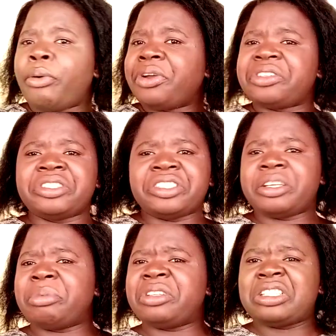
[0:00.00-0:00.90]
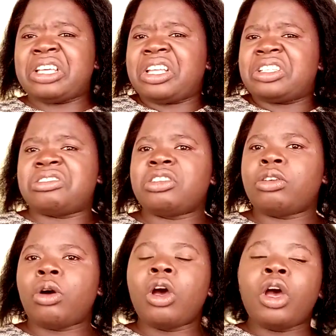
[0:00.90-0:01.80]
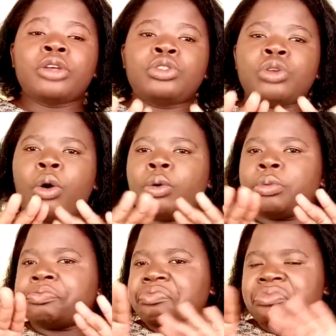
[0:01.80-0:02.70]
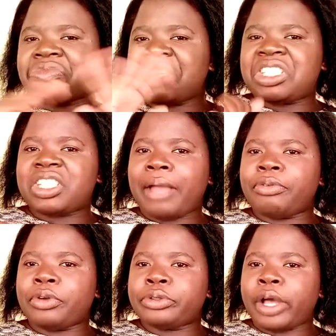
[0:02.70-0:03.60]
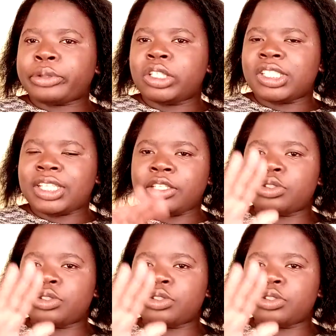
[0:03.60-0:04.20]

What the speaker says: point, your disturbances are at zero, so it's time for you to actually study.